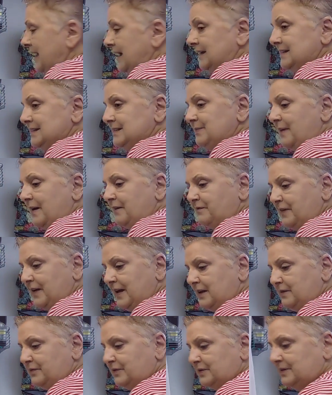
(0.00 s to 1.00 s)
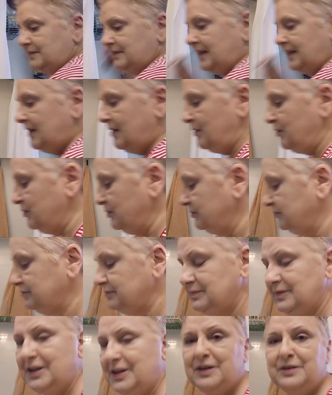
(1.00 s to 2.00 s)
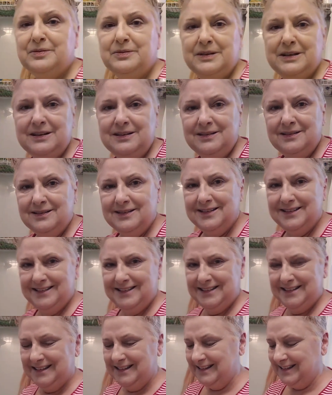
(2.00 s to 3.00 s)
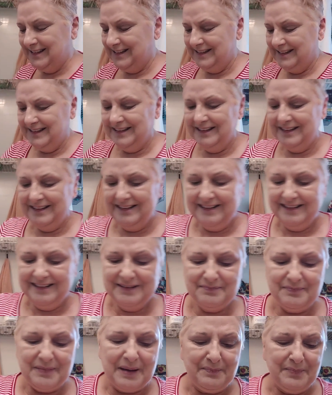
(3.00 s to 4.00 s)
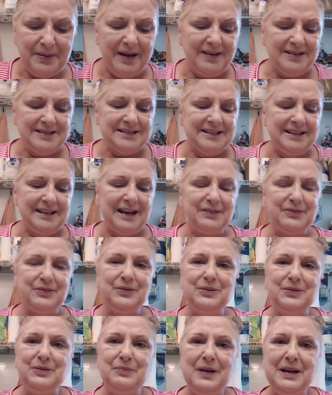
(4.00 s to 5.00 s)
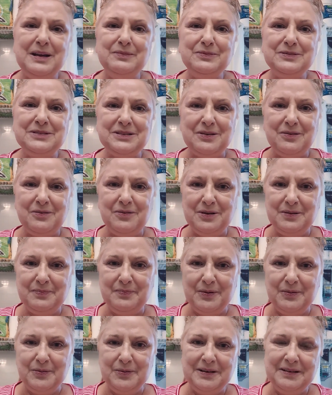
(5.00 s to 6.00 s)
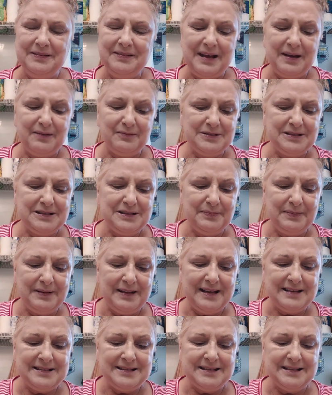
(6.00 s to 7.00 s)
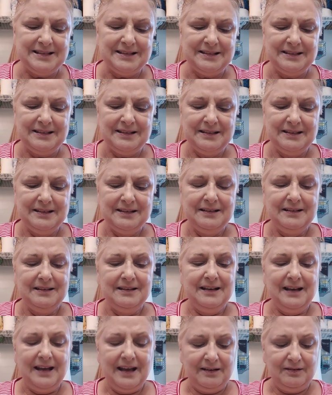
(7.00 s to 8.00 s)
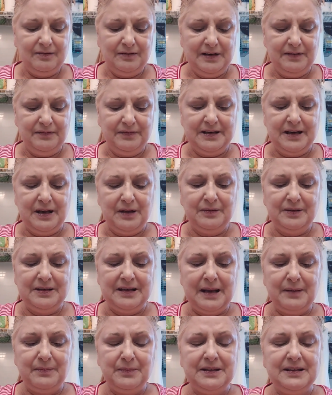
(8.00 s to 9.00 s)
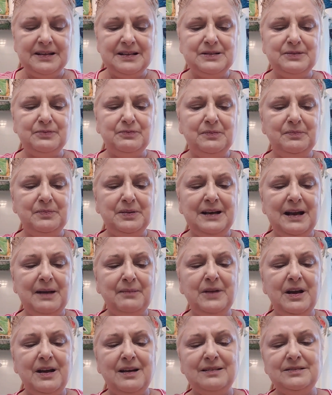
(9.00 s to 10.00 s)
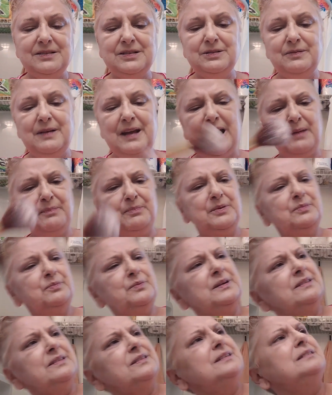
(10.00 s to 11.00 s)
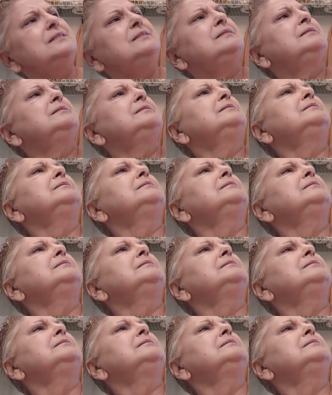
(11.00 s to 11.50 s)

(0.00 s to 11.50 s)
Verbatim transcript: But that is my favorite, that old coating. my box that I threw away was cardboard and that one's plastic. I don't even know the name of this one, but I'm not too happy with it.